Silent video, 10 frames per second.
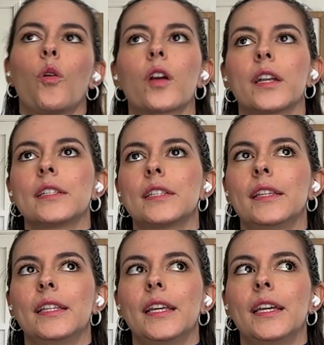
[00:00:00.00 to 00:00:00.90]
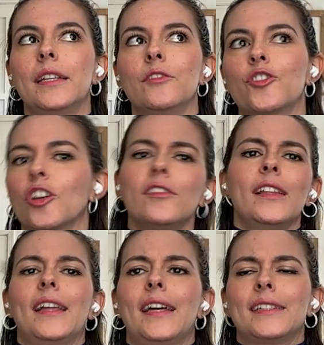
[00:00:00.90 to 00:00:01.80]
course, and then
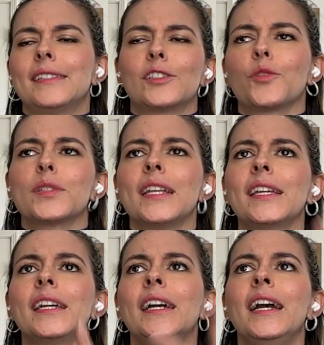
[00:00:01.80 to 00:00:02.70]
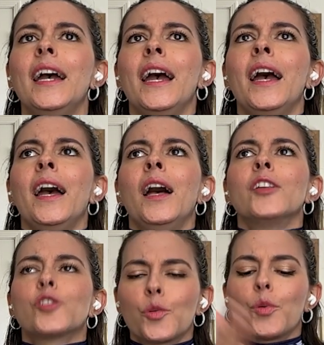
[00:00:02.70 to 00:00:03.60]
Shondaland. And it was like,
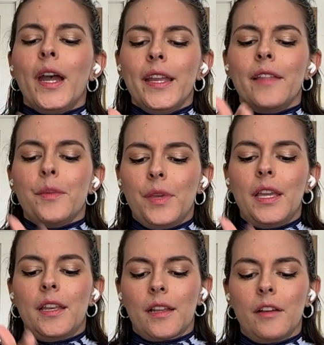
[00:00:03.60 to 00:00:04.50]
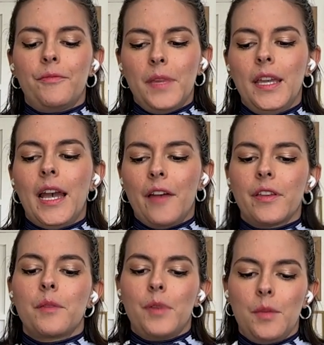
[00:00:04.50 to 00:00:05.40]
so right at the beginning of me
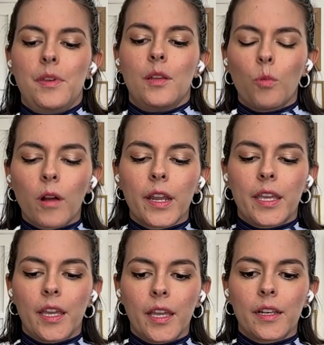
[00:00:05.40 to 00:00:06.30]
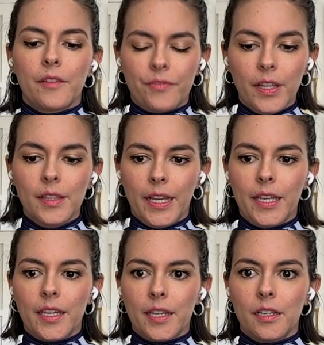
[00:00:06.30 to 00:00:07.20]
having a baby and working, felt
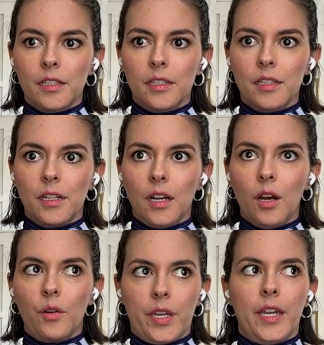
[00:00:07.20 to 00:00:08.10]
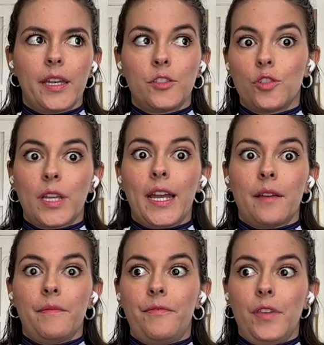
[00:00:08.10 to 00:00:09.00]
like, okay, I just
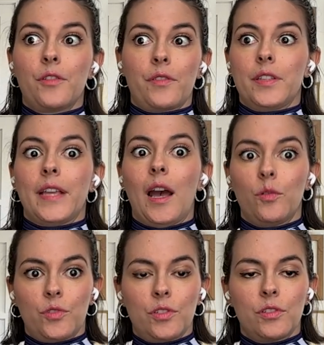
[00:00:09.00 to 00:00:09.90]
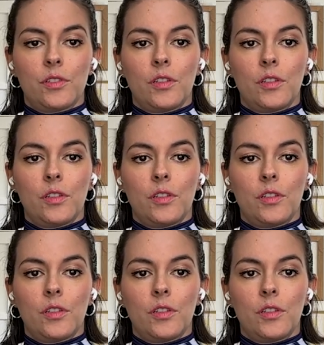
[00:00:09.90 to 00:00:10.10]
gotta figure this out.